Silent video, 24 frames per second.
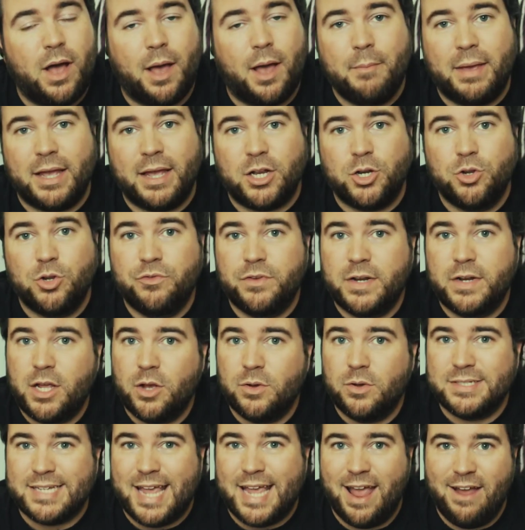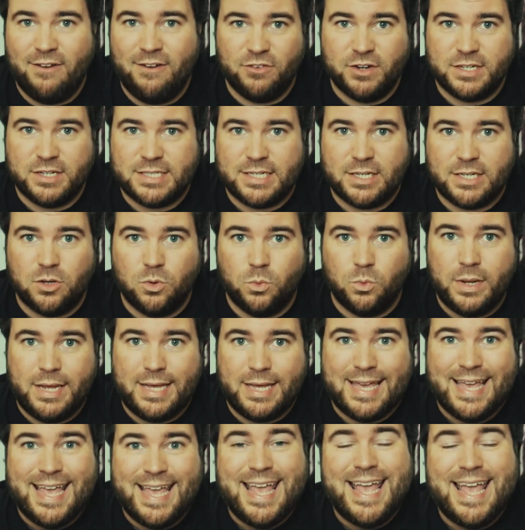I make new videos every single
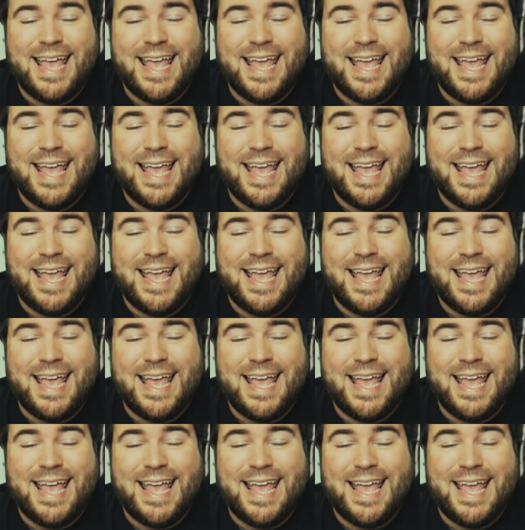week.